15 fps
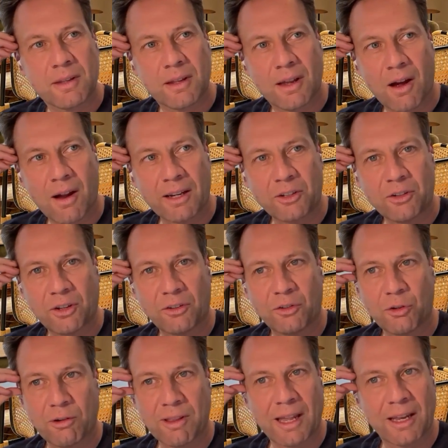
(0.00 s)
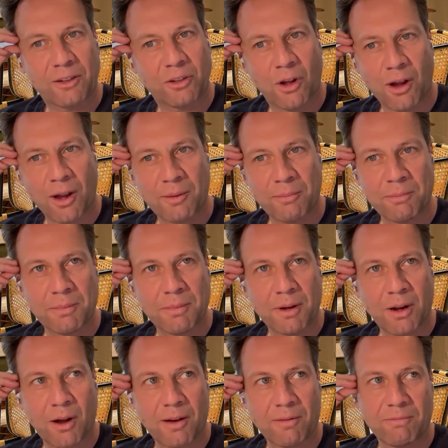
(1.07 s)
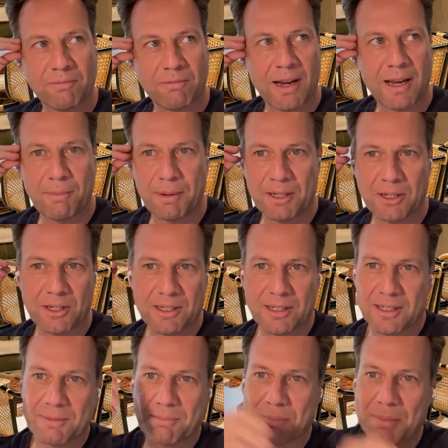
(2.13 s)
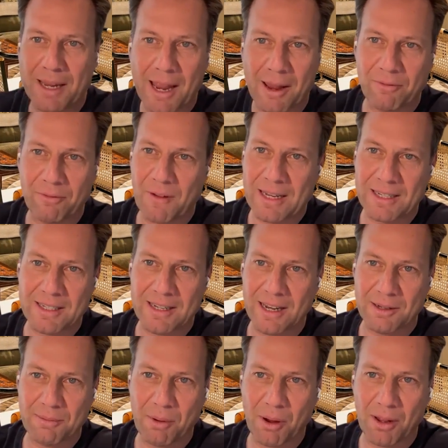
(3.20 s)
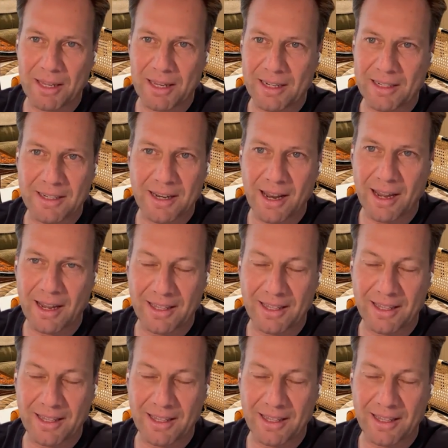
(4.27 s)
I just, during that time, I really just became fascinated by the internet.